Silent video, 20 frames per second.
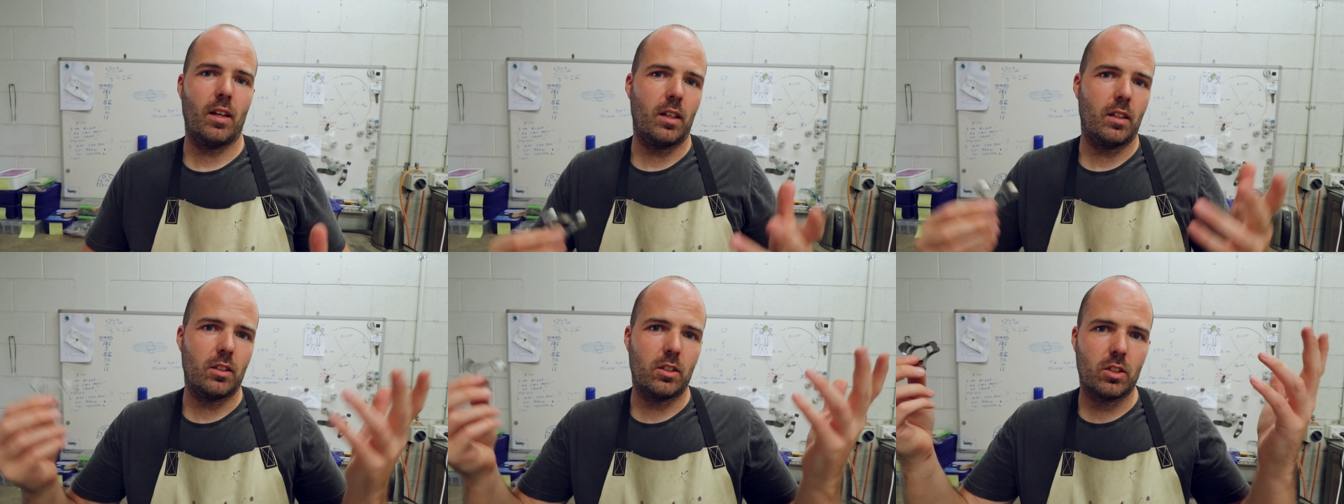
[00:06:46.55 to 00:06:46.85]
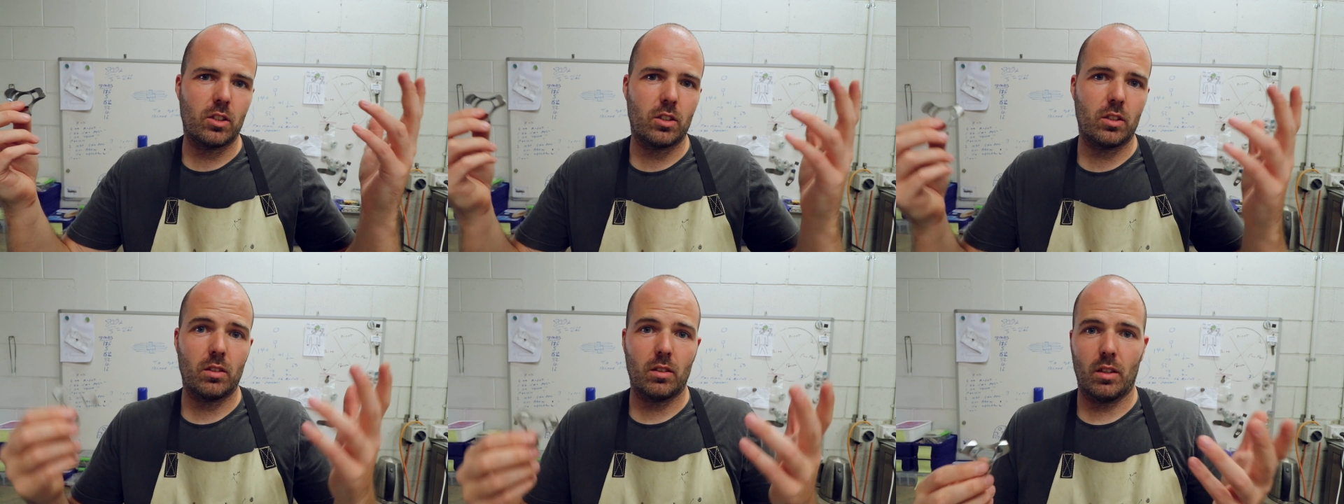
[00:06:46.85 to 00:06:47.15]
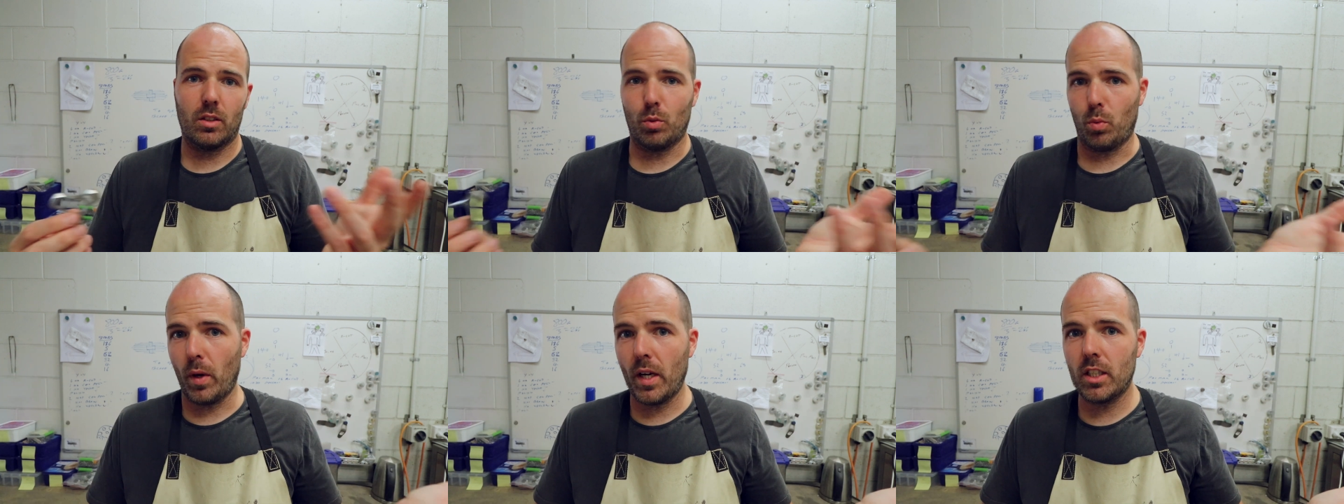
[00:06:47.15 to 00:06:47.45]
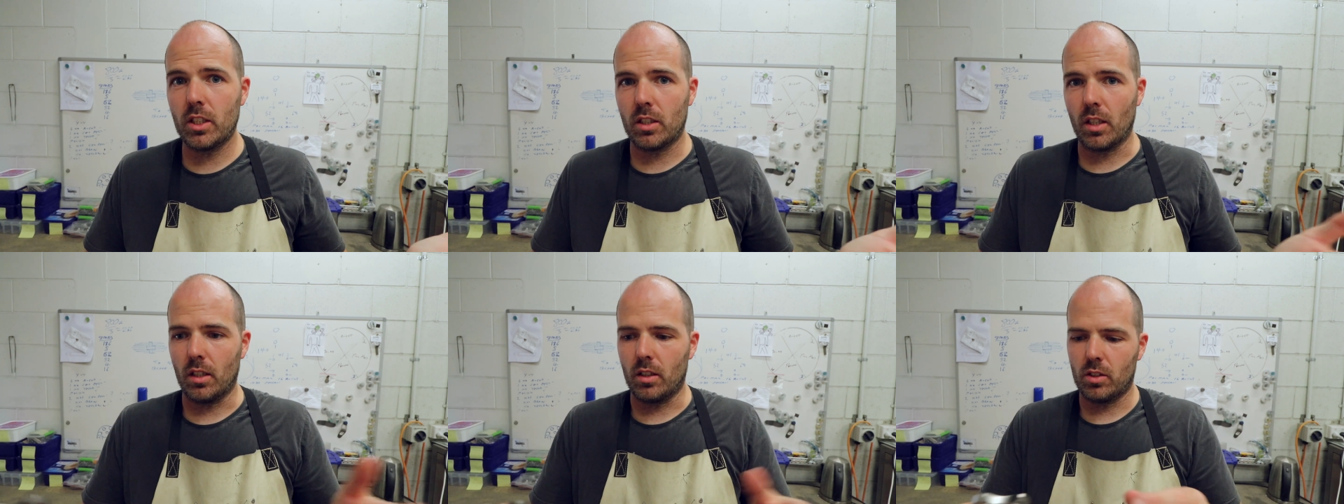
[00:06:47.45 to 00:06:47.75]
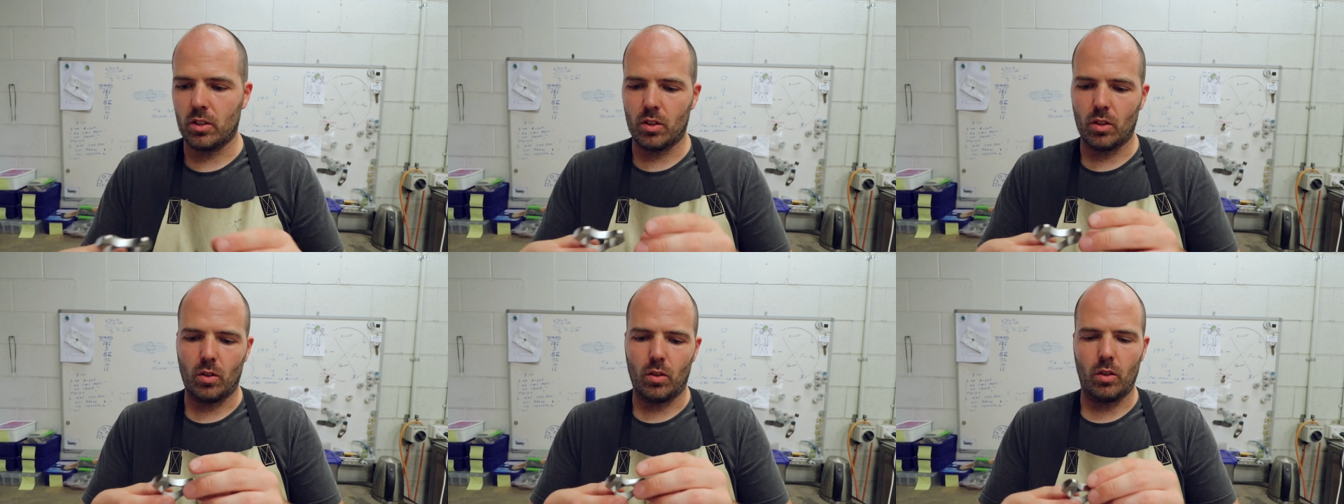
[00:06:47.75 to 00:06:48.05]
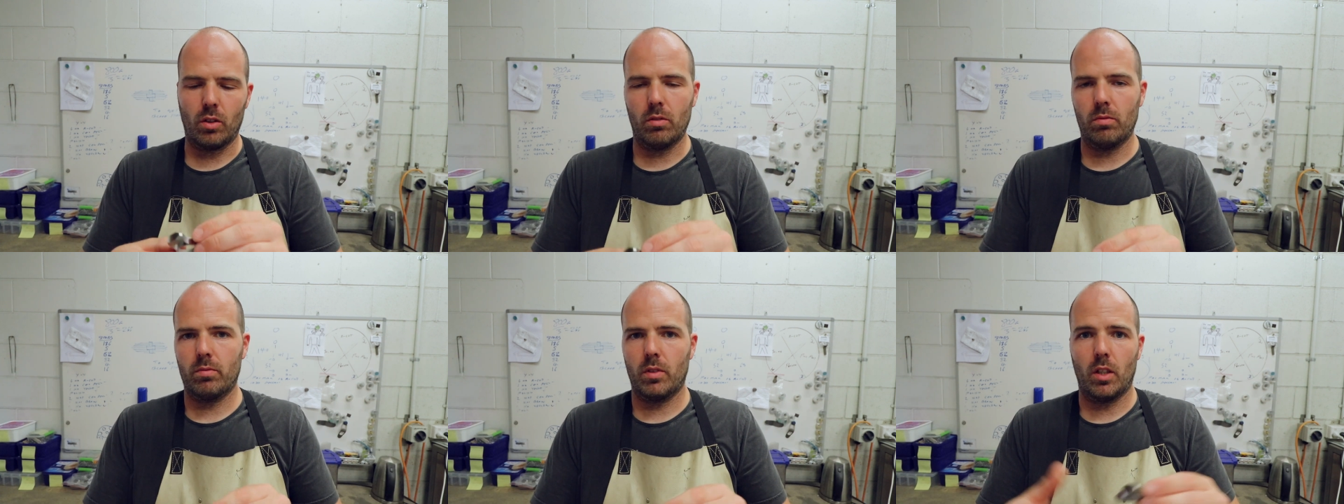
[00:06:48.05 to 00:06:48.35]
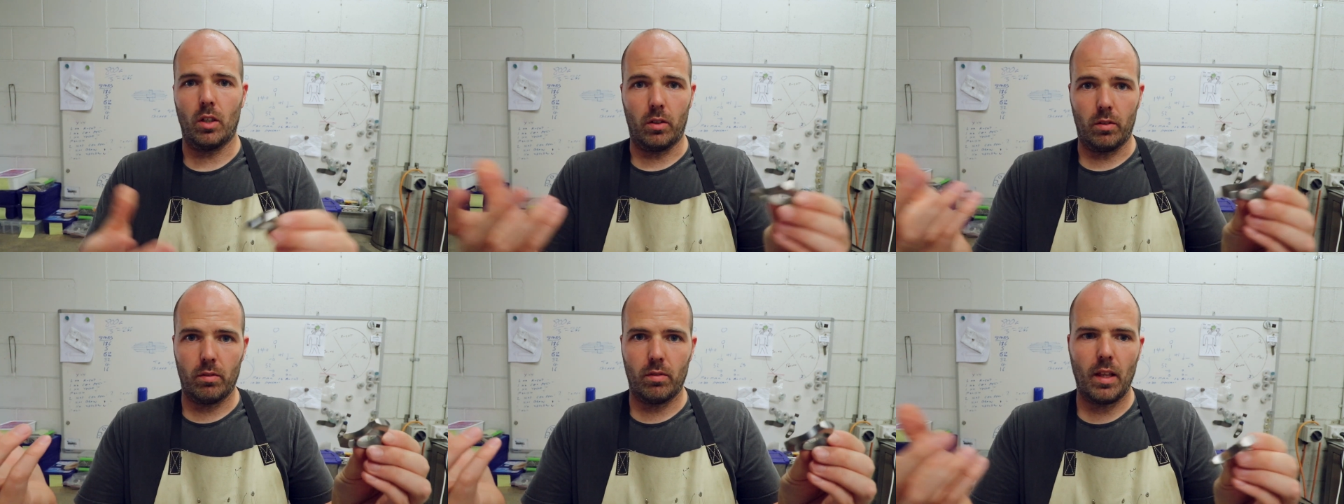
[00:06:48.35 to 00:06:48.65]
it's, it's wasted, so, you
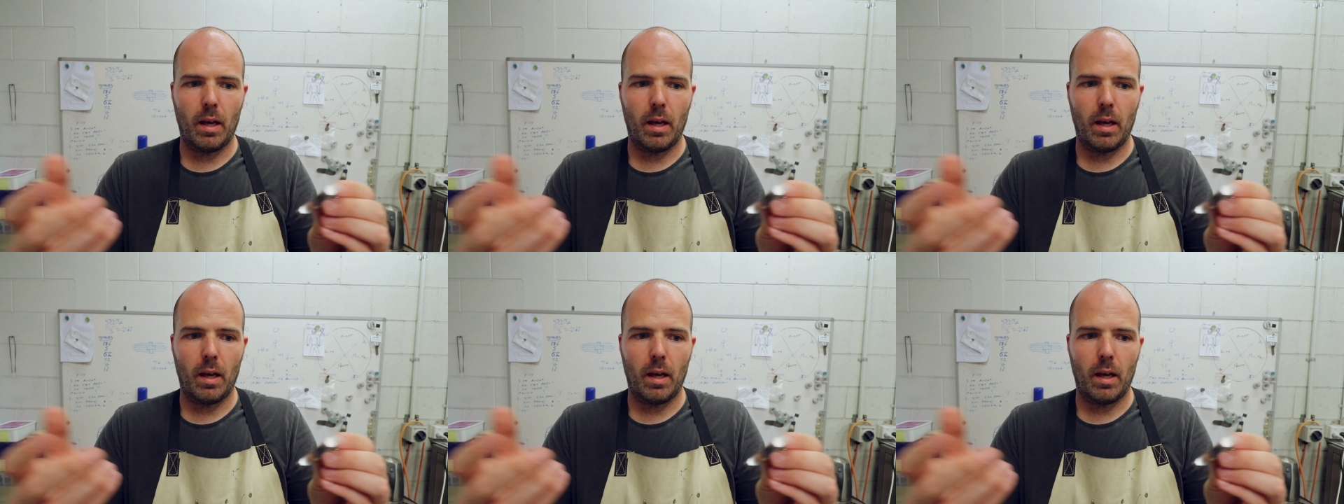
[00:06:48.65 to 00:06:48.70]
know,